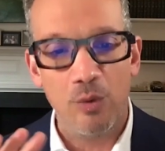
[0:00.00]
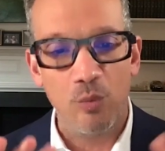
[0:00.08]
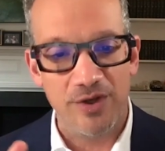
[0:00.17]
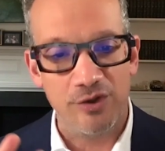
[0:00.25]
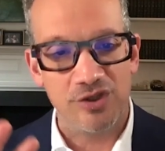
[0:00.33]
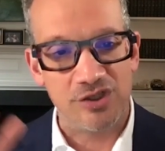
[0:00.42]

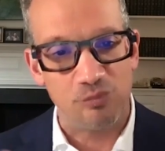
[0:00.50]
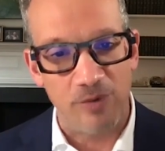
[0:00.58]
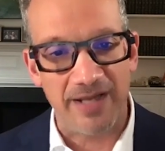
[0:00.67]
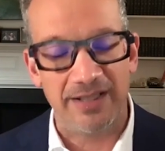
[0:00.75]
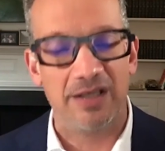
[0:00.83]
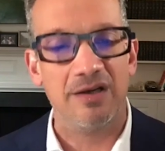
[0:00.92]
when you just
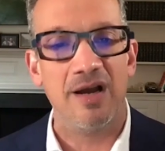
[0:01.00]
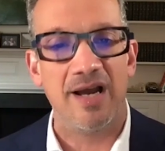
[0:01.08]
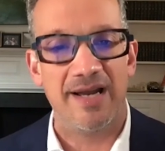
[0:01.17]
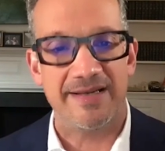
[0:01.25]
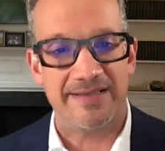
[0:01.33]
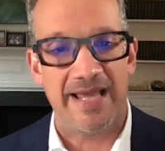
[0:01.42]

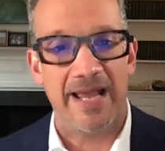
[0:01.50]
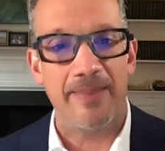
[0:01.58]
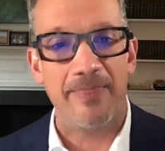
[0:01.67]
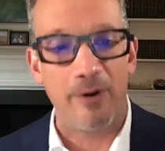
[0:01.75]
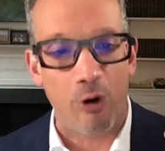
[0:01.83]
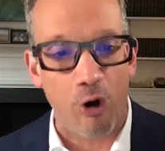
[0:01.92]
recognize that
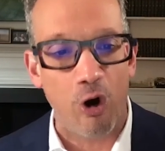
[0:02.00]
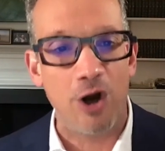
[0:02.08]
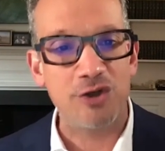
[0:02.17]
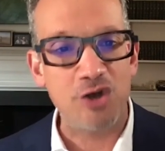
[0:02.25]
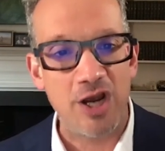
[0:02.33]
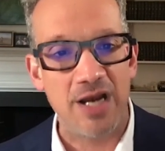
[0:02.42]
there are
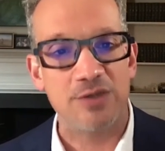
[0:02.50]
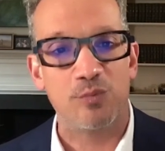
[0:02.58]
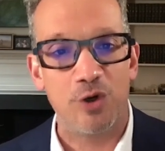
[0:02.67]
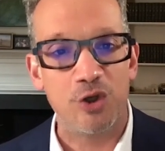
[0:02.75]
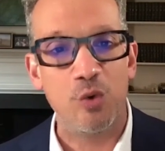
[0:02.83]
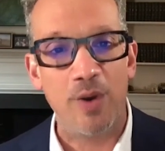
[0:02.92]
times
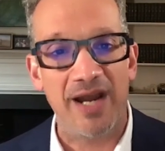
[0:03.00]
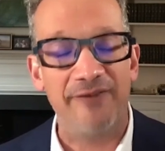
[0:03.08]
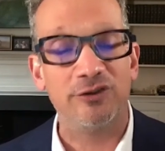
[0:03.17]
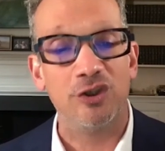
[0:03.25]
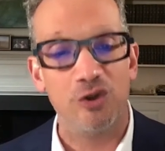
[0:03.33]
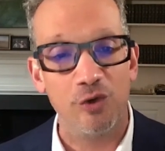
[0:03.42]
where you have
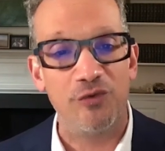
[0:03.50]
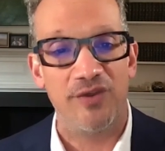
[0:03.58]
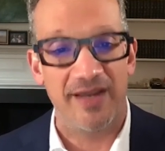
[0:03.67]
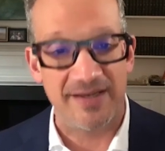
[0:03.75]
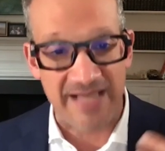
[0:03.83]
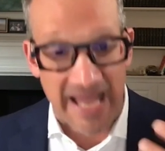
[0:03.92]
to do things